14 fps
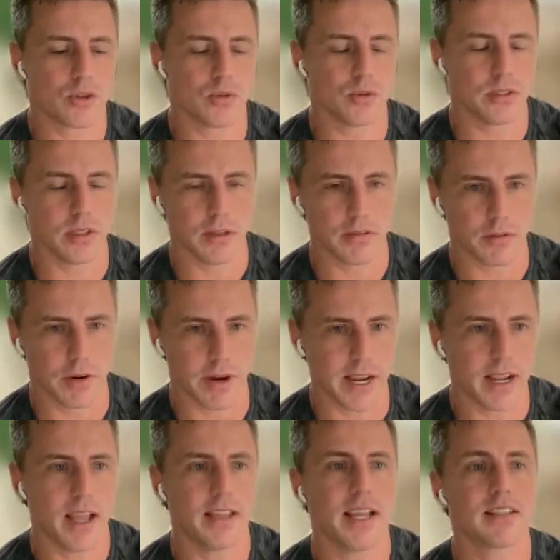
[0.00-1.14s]
actual
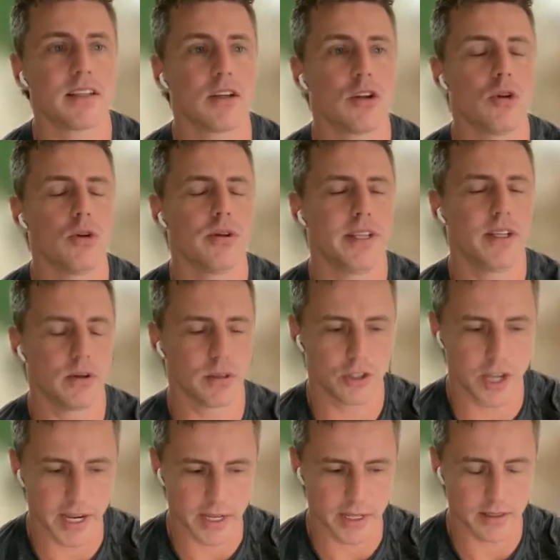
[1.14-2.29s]
delivery, and that's including
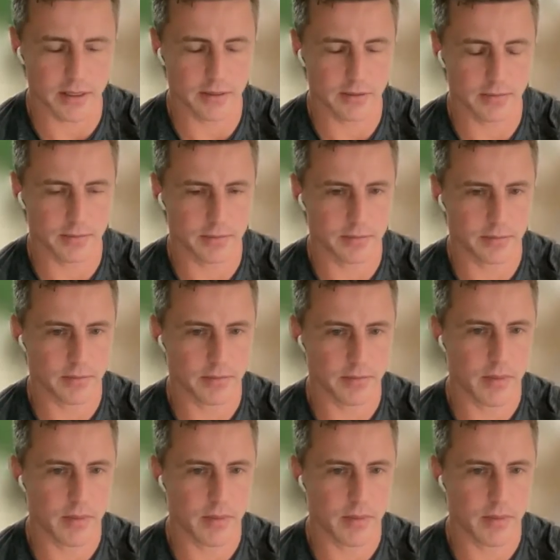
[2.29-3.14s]
all the check-ins.